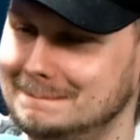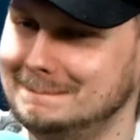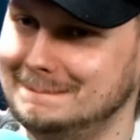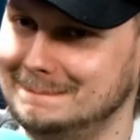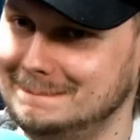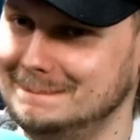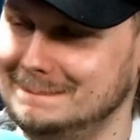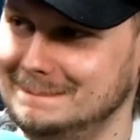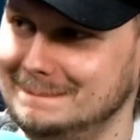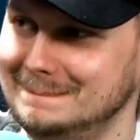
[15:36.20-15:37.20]
the comparison's
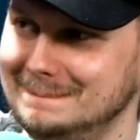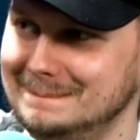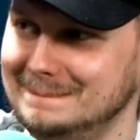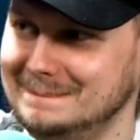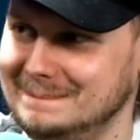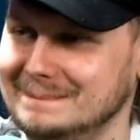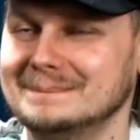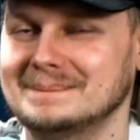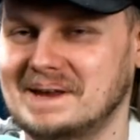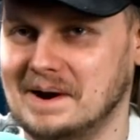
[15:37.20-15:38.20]
going to sound mean,
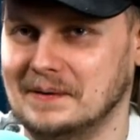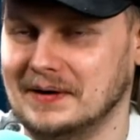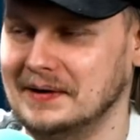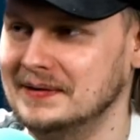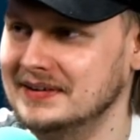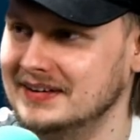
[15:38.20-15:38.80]
but I promise